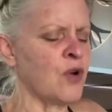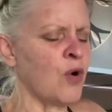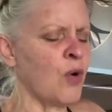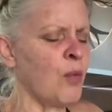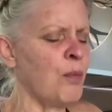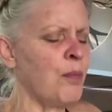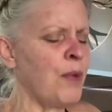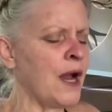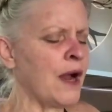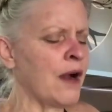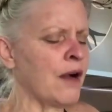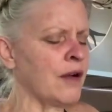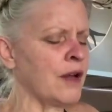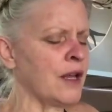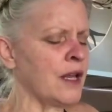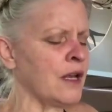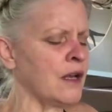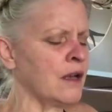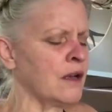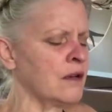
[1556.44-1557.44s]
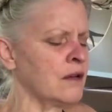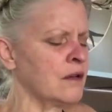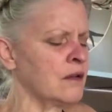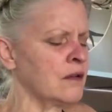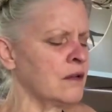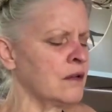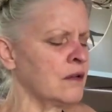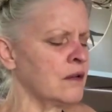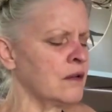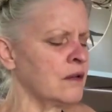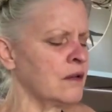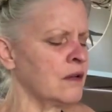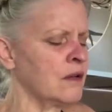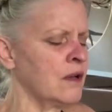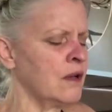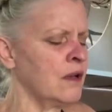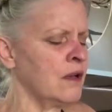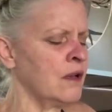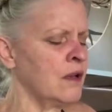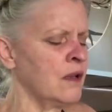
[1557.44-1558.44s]
no bearing,
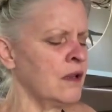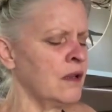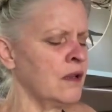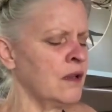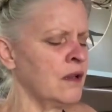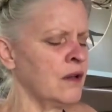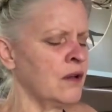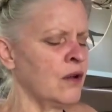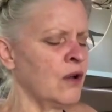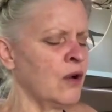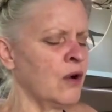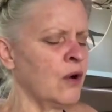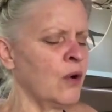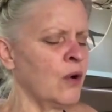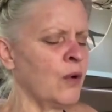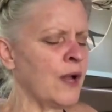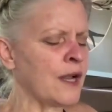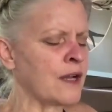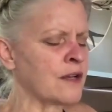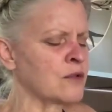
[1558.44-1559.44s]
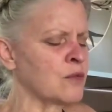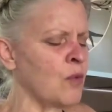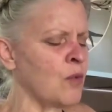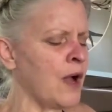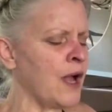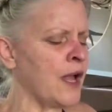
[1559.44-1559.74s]
no X,